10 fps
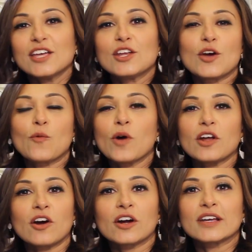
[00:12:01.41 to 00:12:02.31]

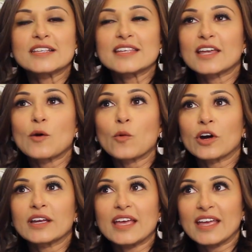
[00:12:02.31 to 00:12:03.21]
Is it going to
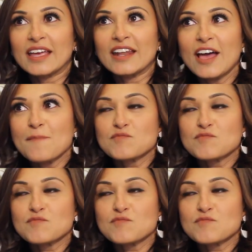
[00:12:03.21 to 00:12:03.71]
work in,